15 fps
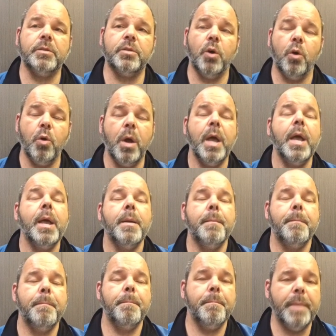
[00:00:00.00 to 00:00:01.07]
So
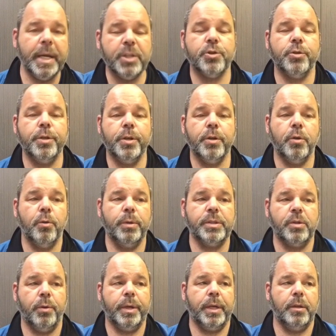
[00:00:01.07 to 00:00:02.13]
make sure you're
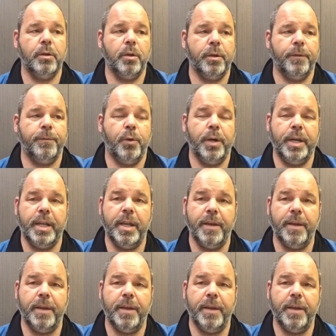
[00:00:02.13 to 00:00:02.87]
always going and looking for it.